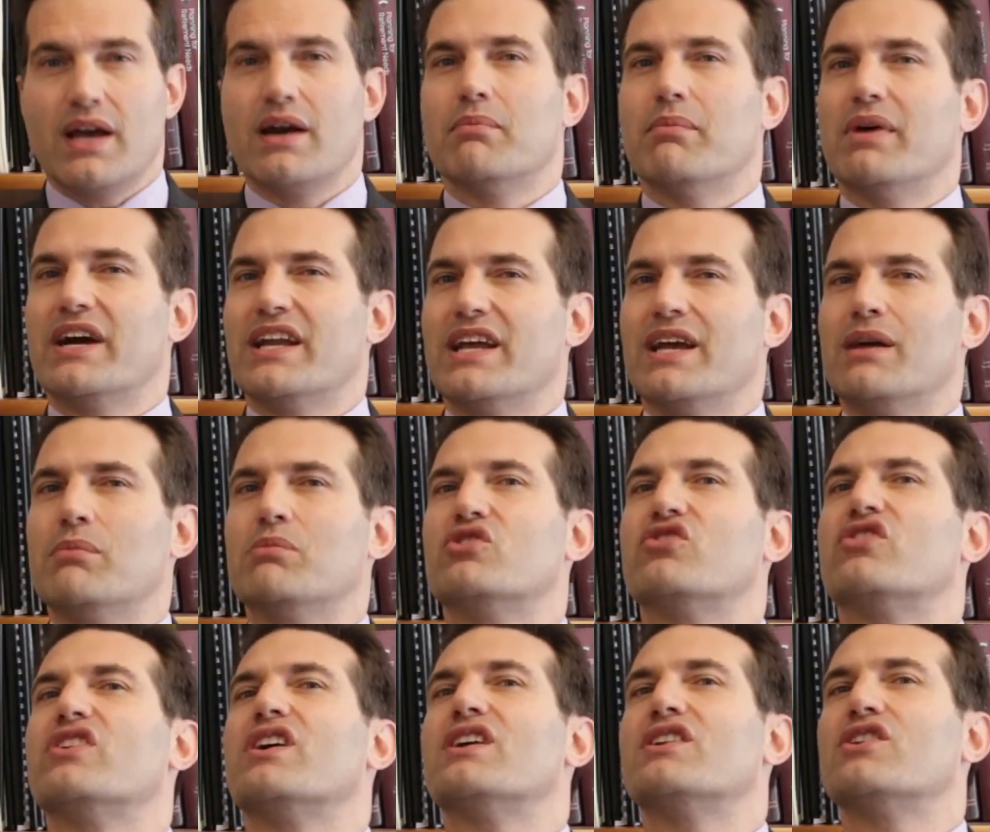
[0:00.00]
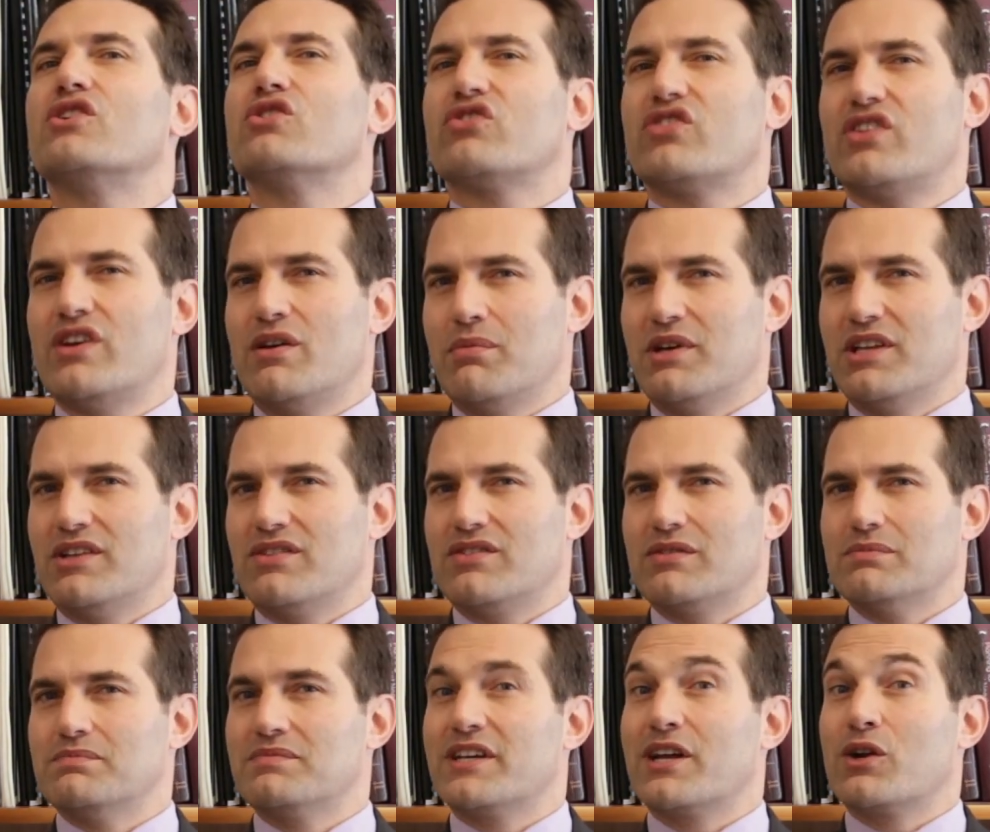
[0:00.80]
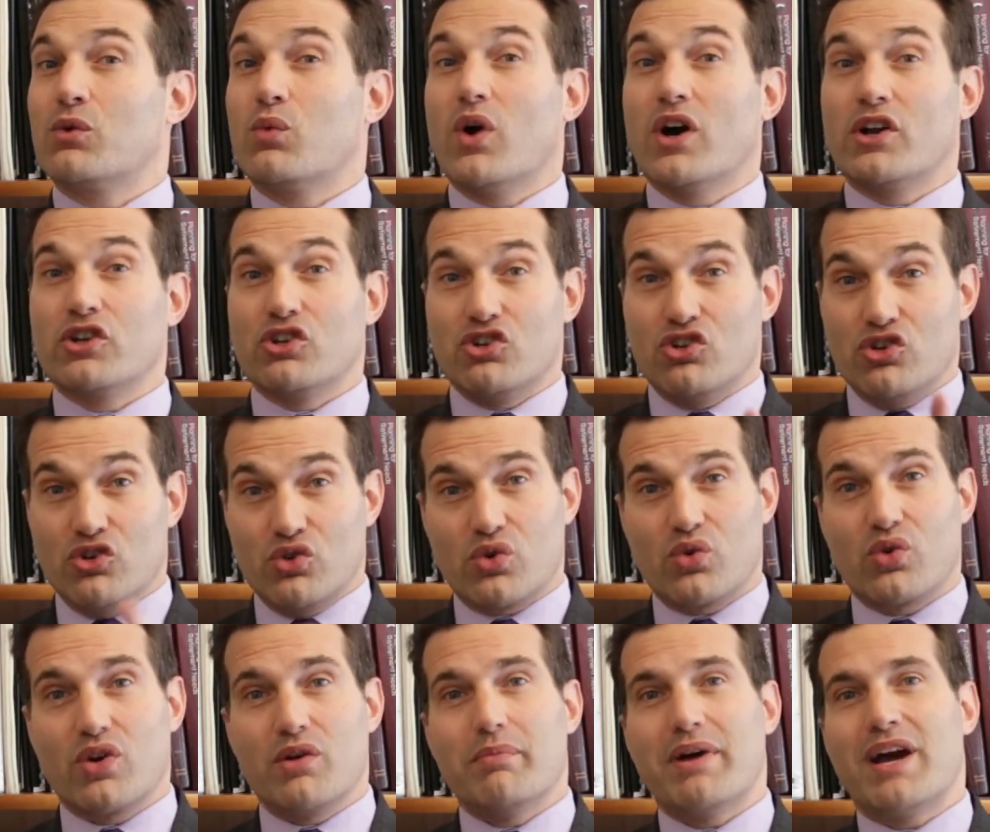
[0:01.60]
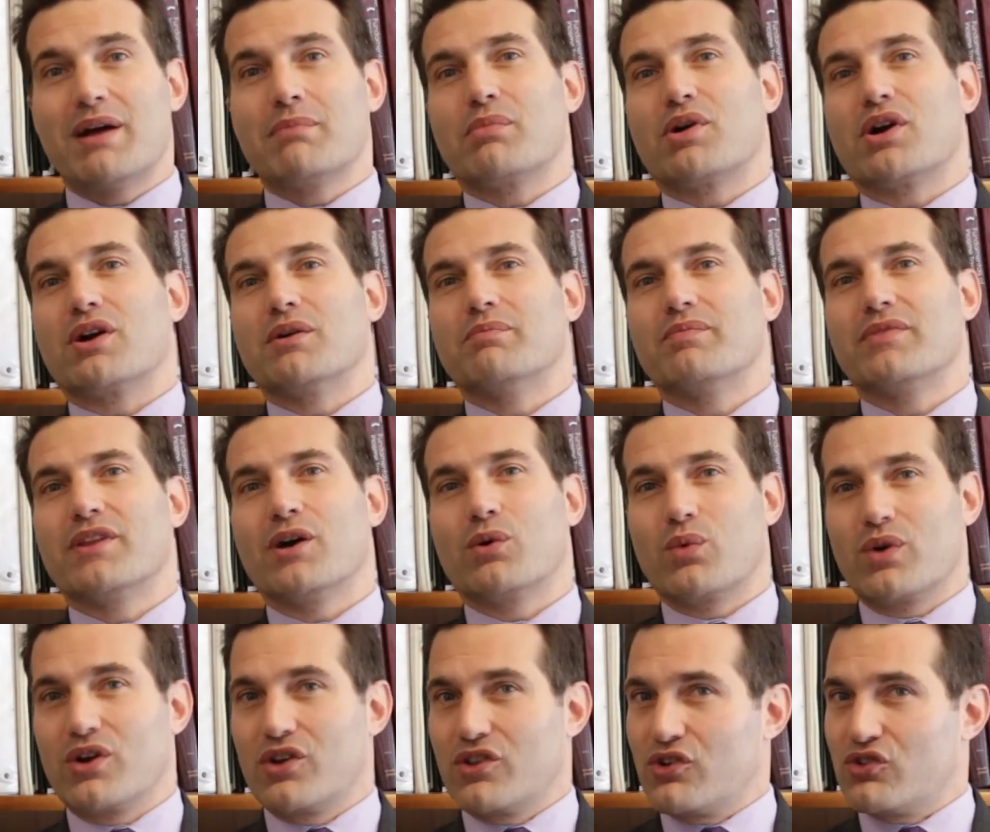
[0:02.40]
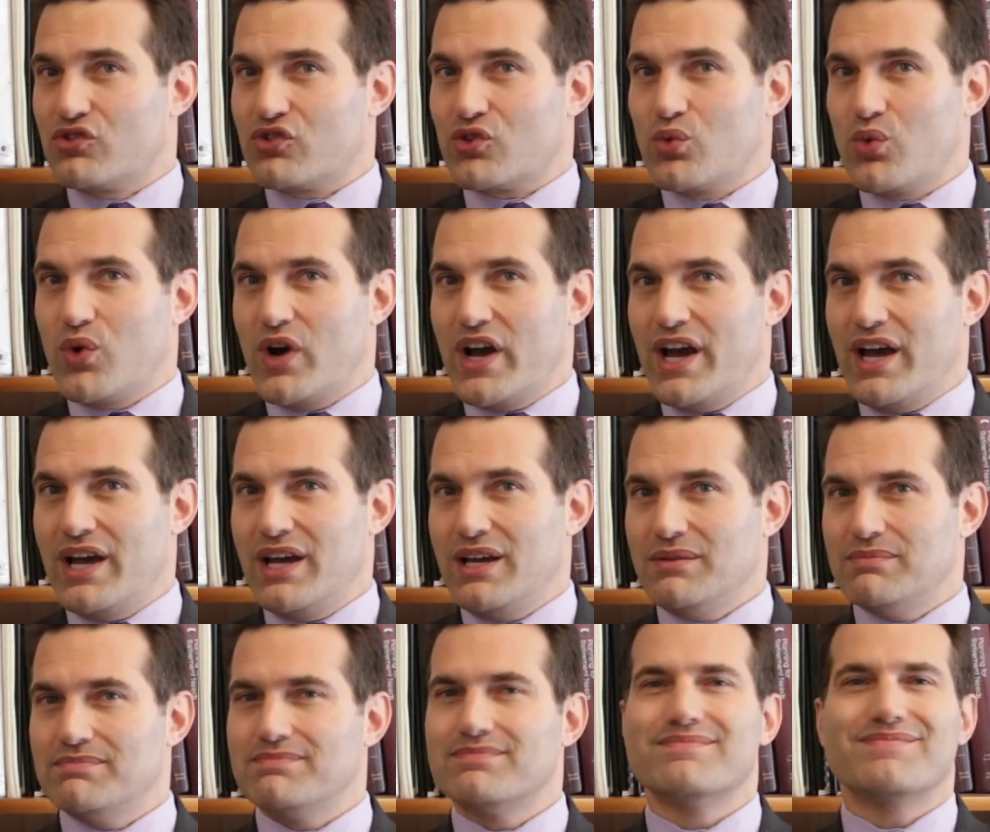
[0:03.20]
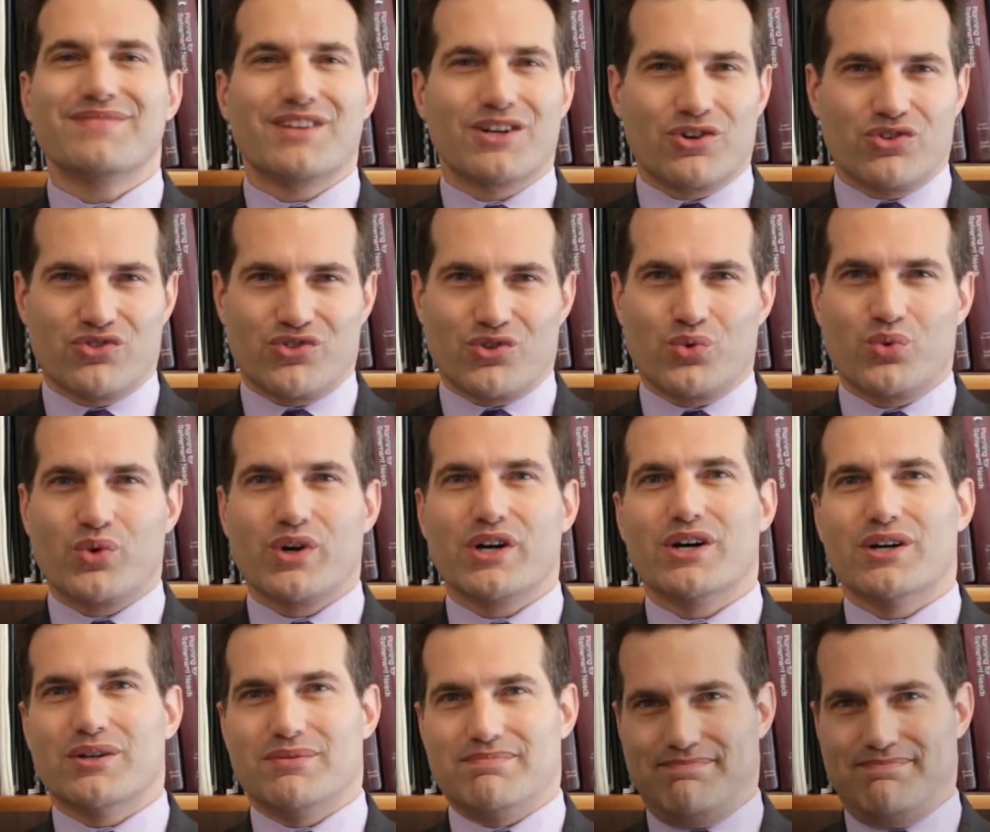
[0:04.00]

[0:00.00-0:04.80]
My name is Daniel Timmins, and I want you to remember that where there's a way, there's a will.